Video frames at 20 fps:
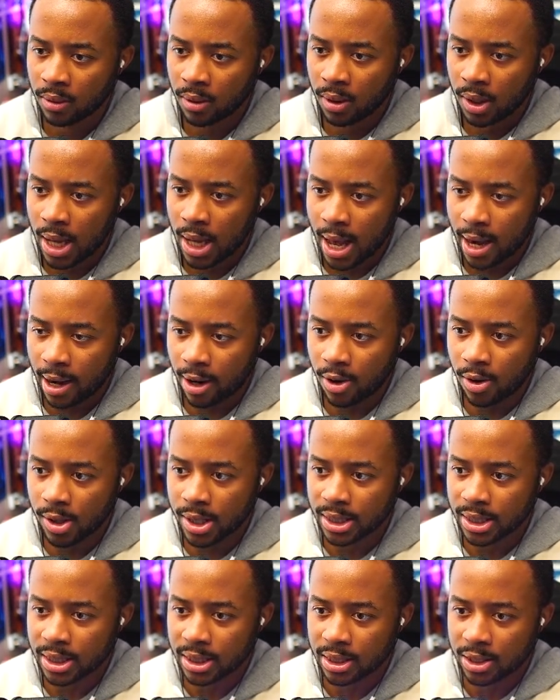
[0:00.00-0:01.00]
And I know
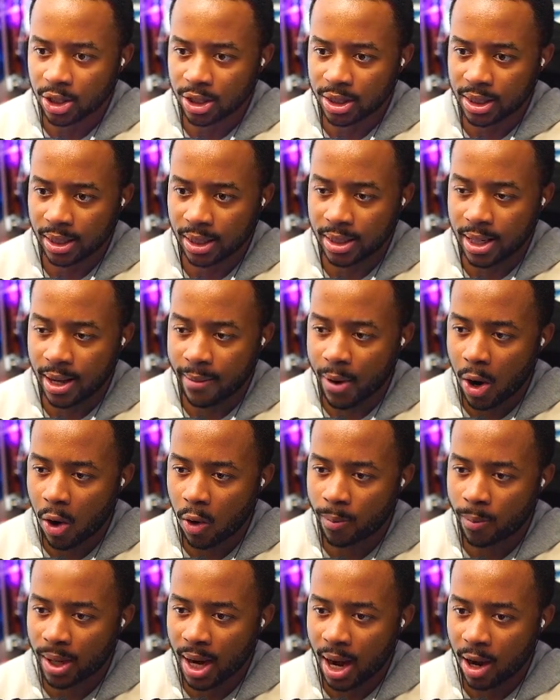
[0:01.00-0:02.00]
this is just a demo,
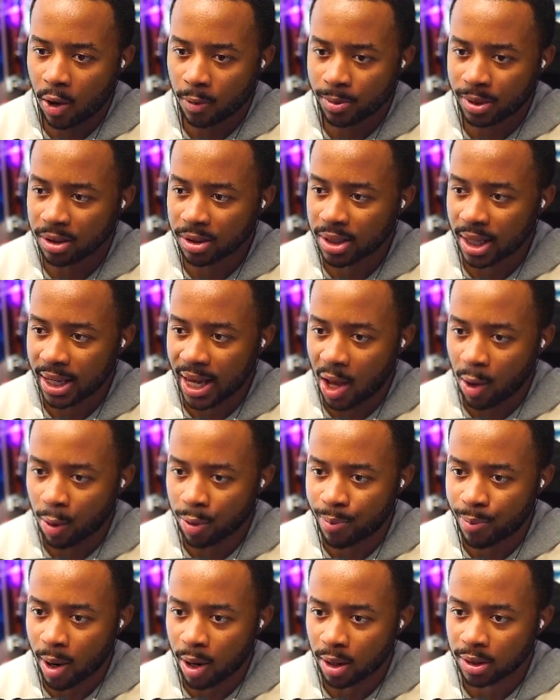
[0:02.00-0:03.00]
but I hope there's like
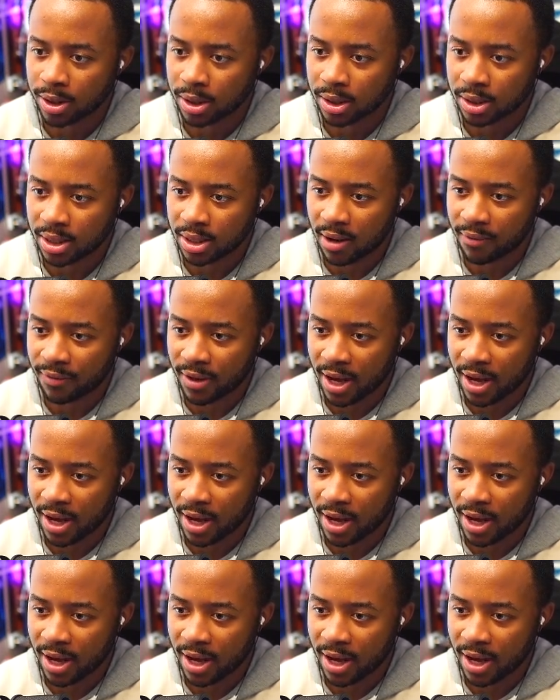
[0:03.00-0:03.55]
health bars and stuff.